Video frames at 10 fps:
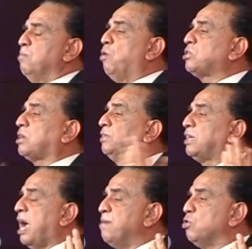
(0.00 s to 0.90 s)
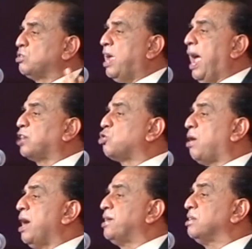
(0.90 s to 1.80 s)
Most of the time you say
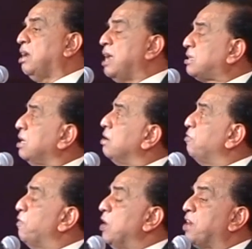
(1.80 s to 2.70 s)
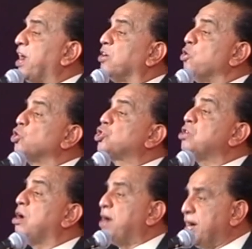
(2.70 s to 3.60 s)
actual rent is less, we will take
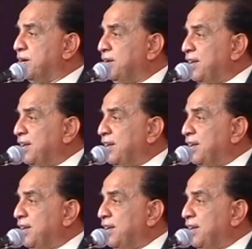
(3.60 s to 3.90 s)
notional rent.